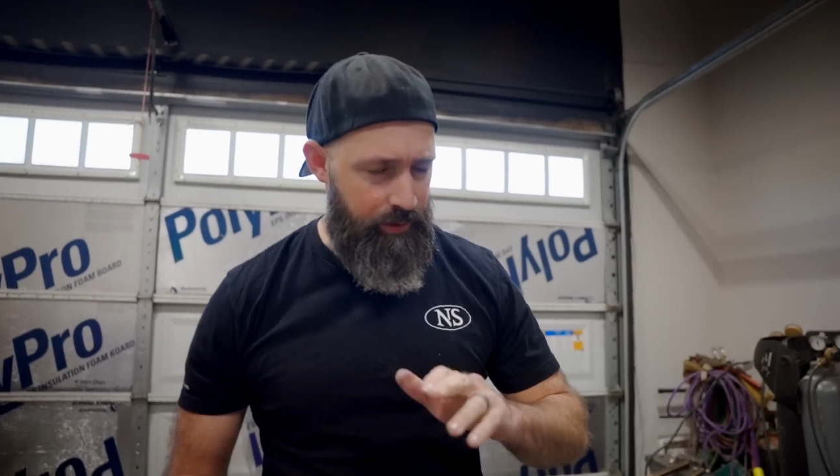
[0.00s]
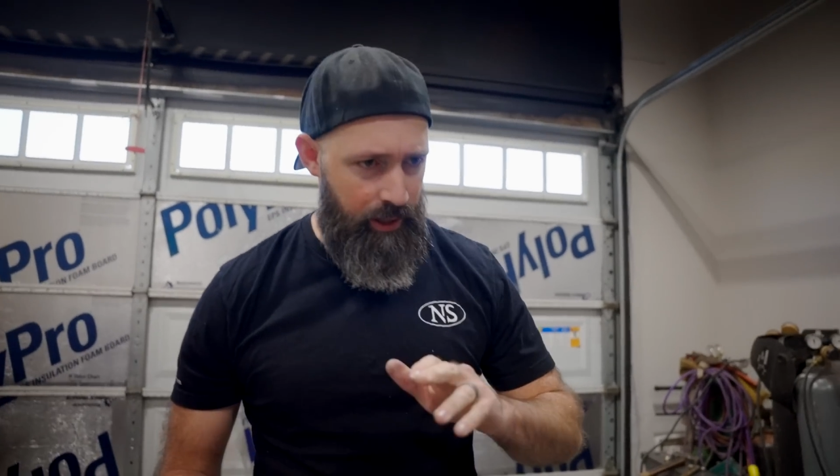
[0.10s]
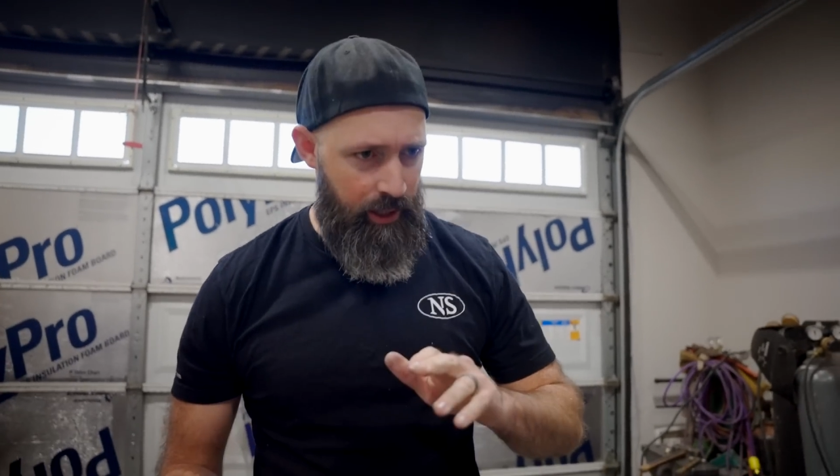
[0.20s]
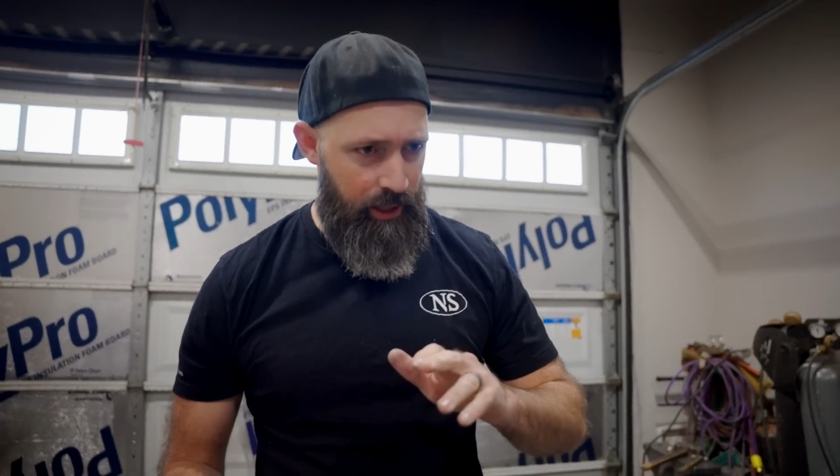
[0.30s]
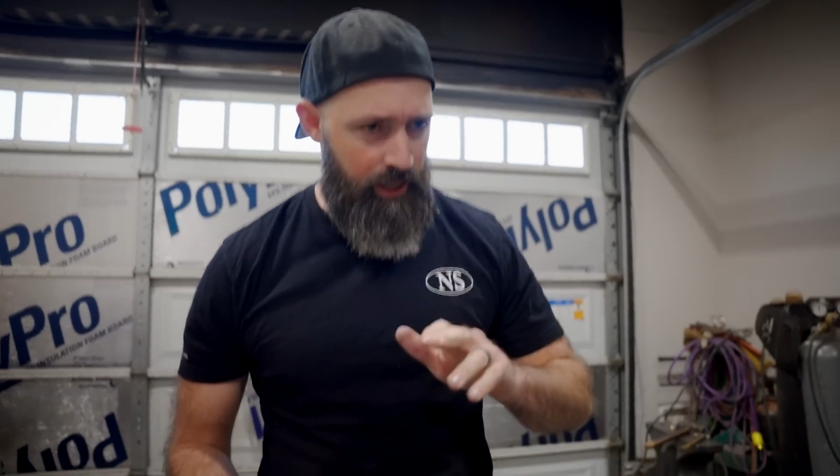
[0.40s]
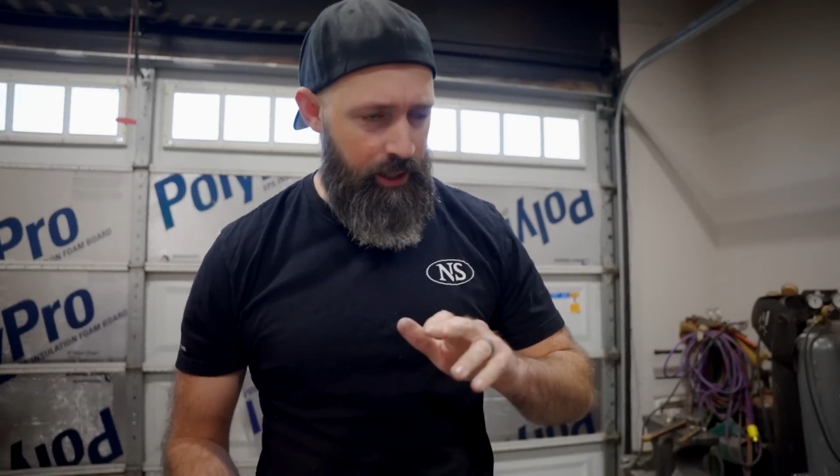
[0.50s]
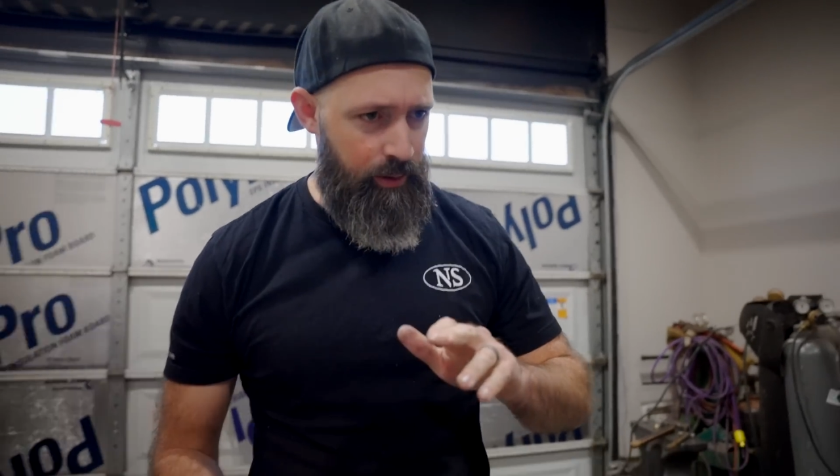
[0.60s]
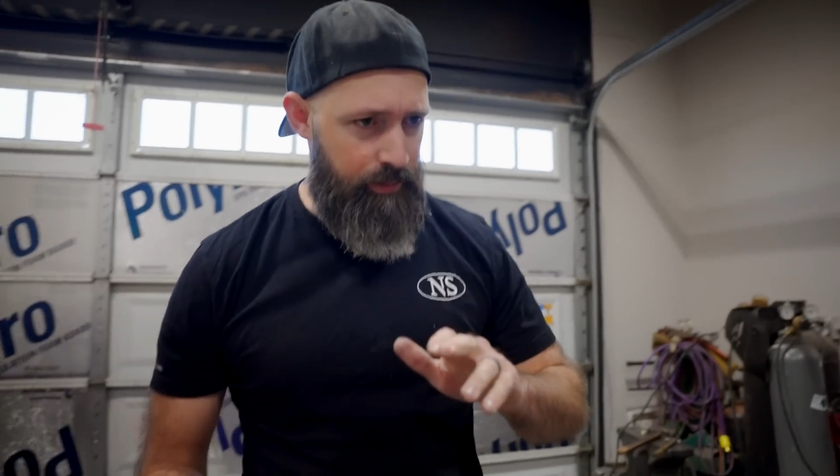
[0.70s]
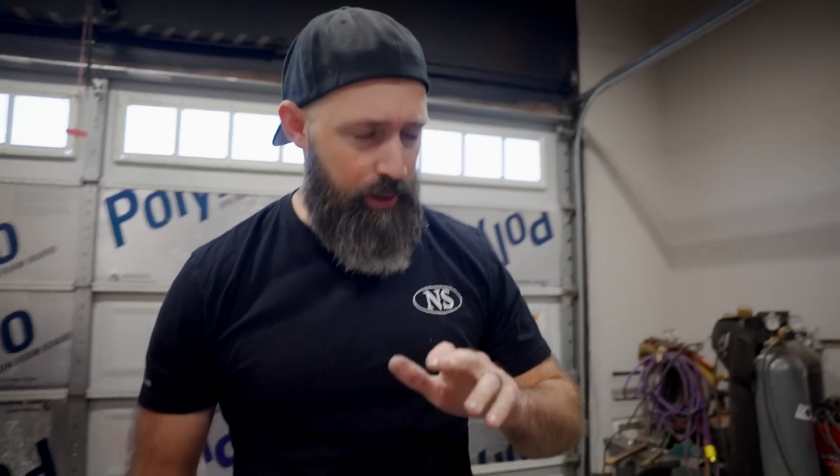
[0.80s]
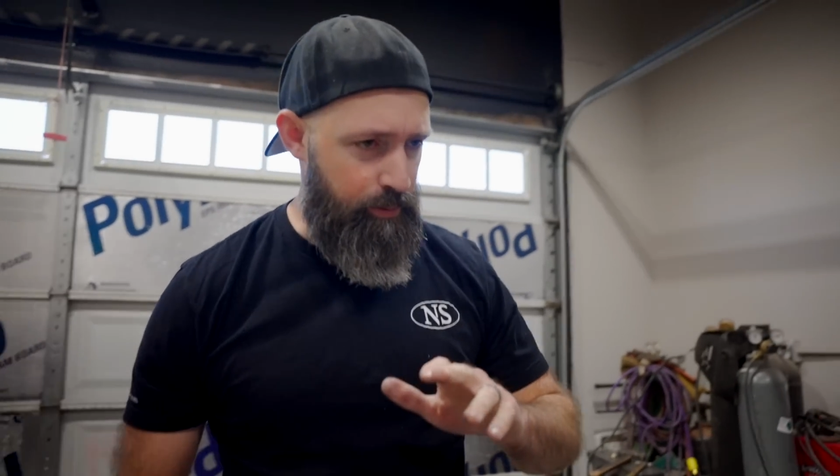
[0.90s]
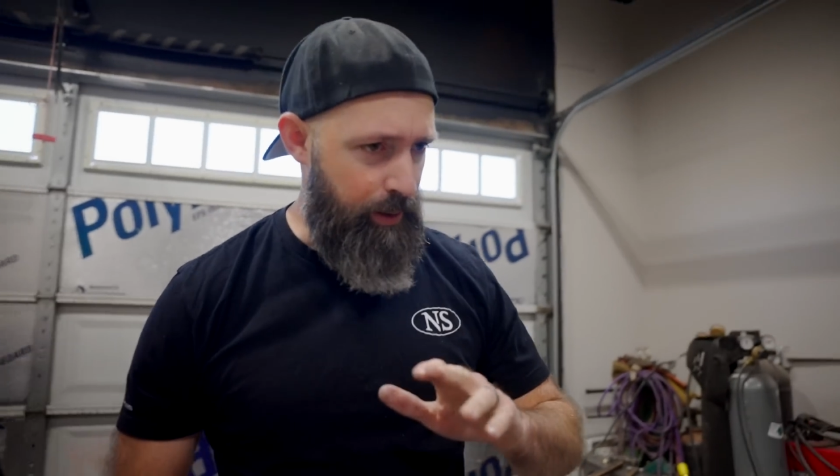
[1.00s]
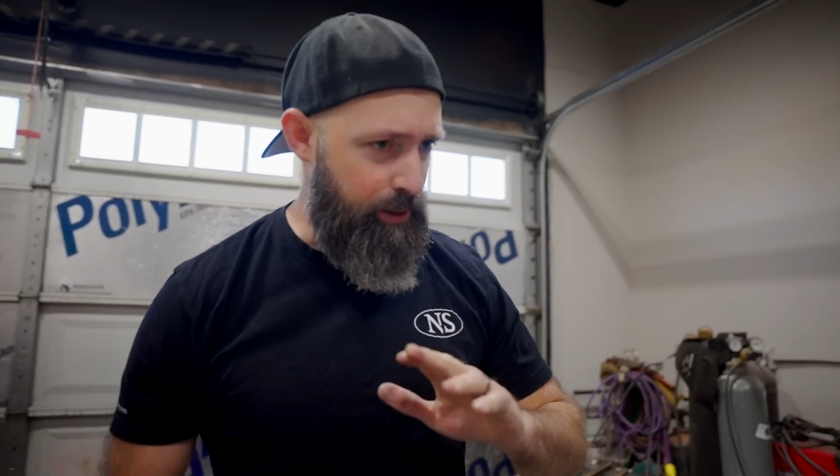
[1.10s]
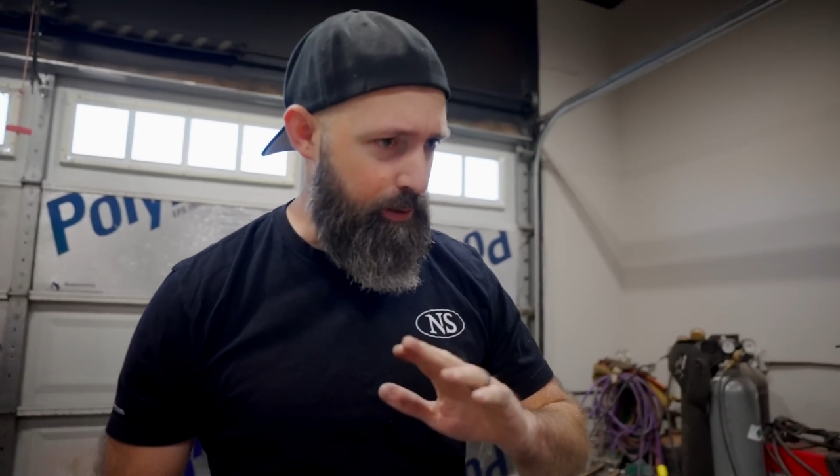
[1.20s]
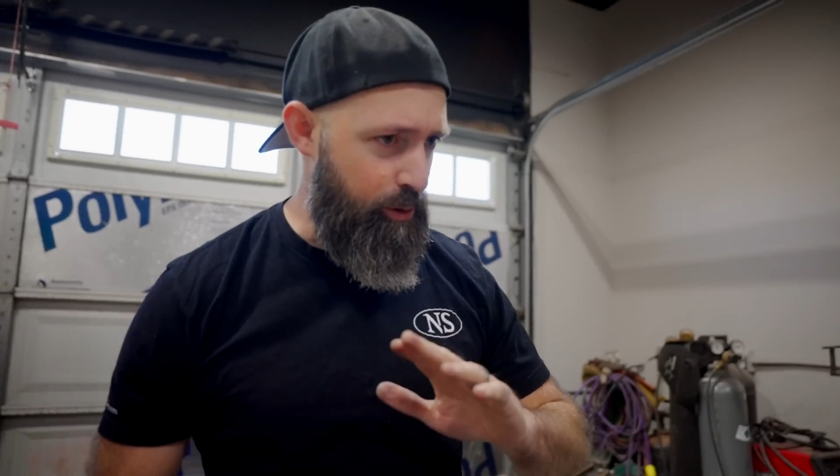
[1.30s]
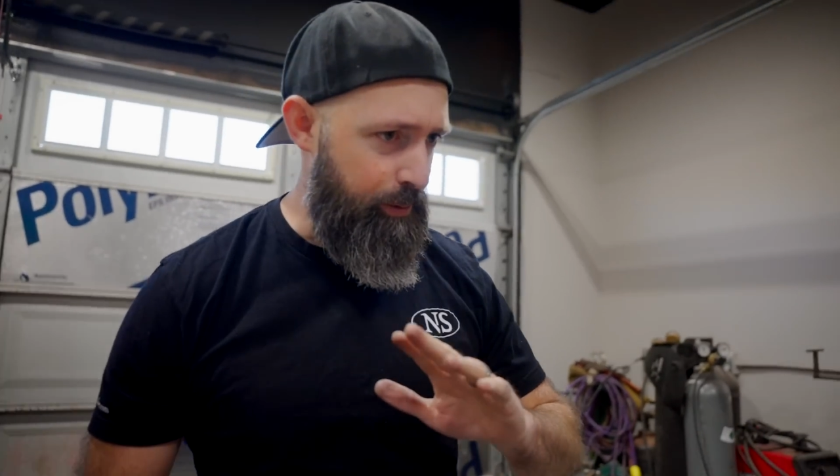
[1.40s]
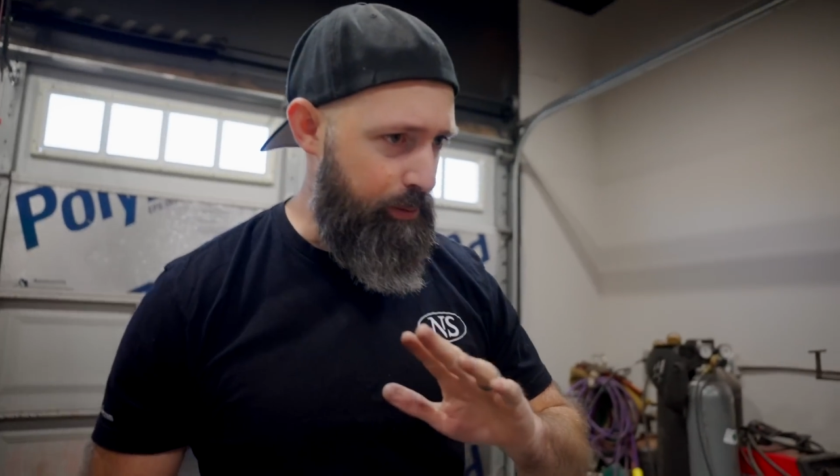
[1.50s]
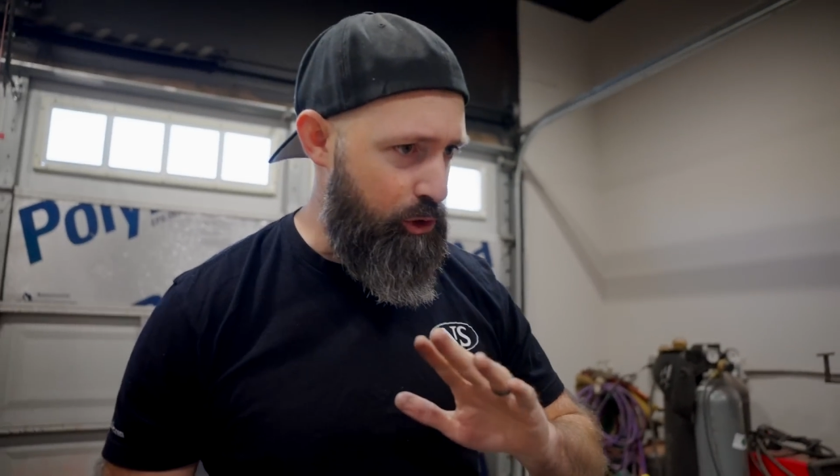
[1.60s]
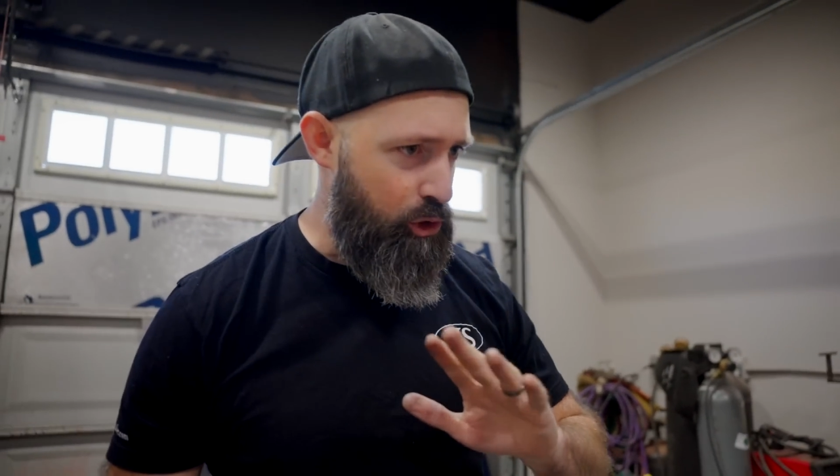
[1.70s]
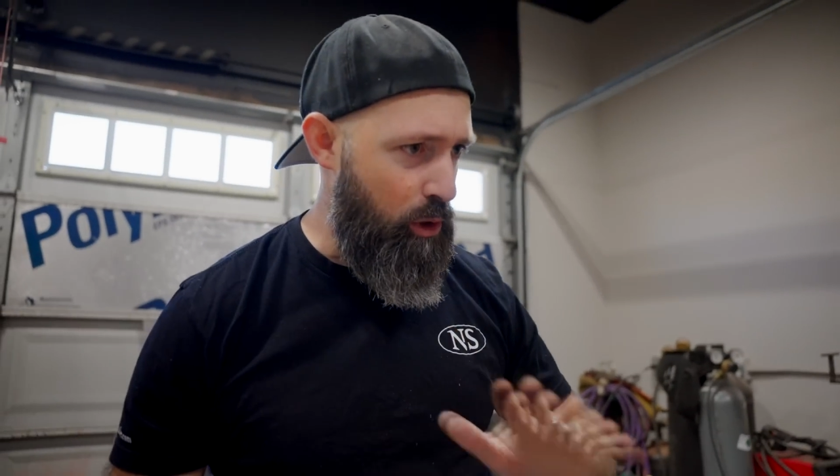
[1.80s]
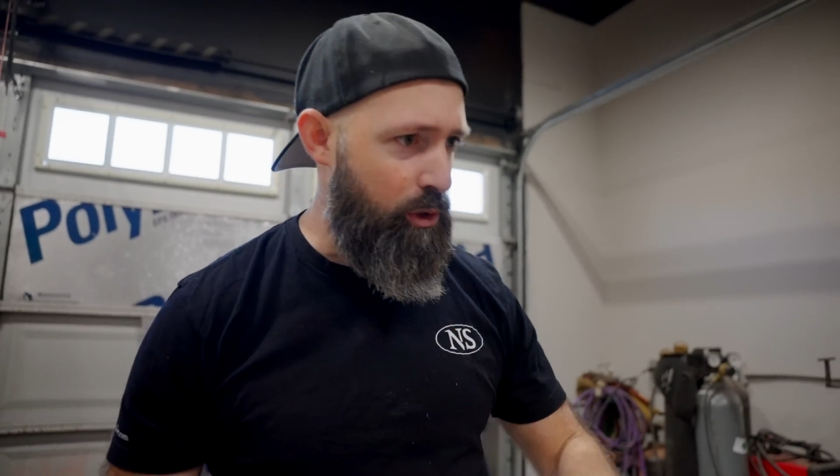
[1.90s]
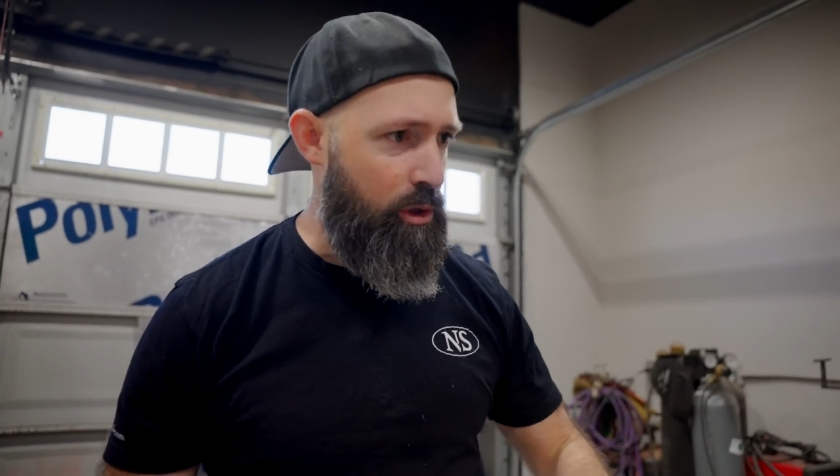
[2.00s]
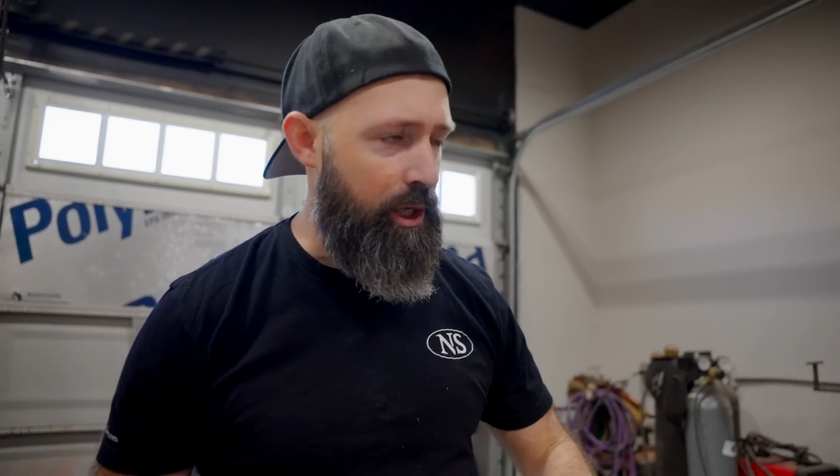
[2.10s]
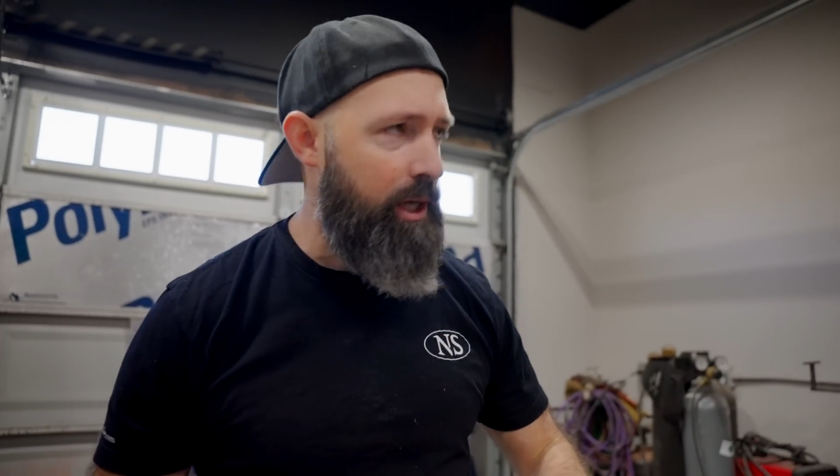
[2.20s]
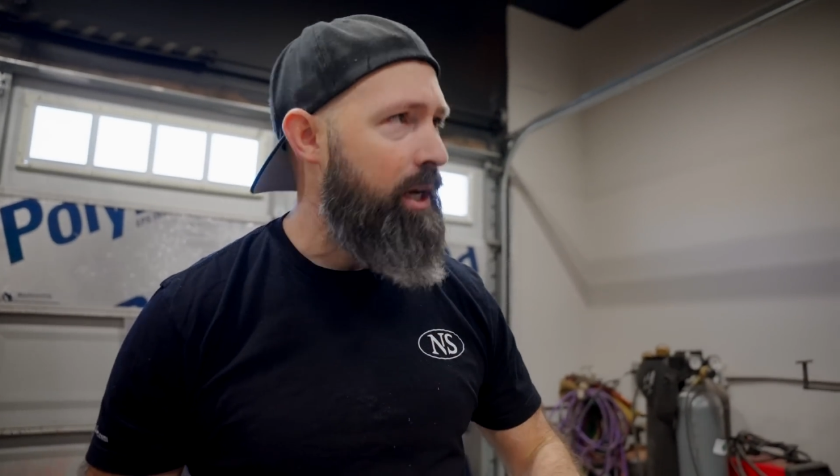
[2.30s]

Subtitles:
It would make the aluminum so dirty.